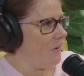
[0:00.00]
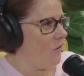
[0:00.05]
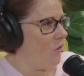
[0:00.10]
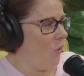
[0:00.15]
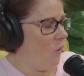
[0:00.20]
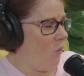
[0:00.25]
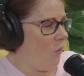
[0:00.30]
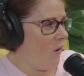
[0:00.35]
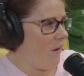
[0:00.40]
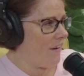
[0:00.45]

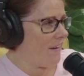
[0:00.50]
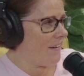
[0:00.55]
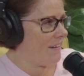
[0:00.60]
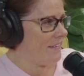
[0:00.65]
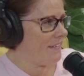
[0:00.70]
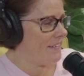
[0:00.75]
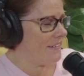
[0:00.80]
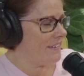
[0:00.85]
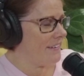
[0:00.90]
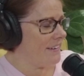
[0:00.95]

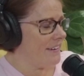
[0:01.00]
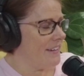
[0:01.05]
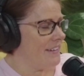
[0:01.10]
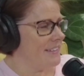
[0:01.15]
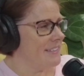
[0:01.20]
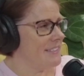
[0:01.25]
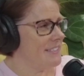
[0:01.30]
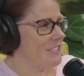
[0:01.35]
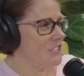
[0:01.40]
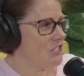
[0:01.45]
Or
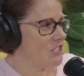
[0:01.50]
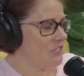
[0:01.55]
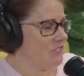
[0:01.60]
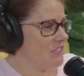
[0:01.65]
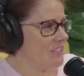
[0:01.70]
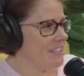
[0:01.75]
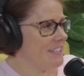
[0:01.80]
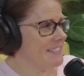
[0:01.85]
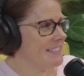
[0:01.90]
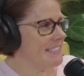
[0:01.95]
did she
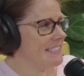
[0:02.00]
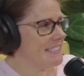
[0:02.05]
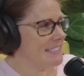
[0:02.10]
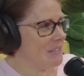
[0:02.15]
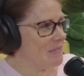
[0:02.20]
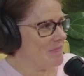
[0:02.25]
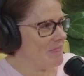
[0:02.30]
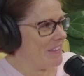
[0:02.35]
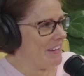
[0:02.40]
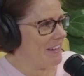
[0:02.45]
really see
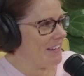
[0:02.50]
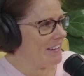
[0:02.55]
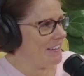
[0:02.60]
something?